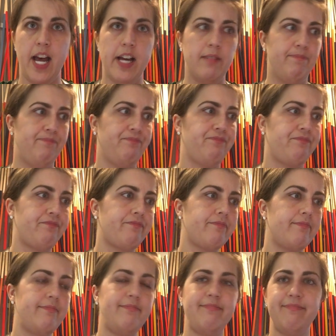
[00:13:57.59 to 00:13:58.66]

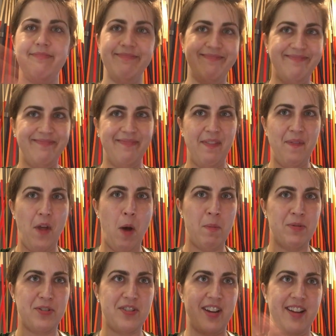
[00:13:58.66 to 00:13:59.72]
a.
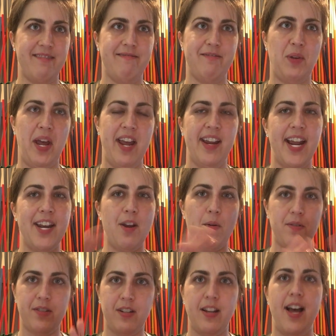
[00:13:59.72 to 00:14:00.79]
Almost done. Okay. I know it's a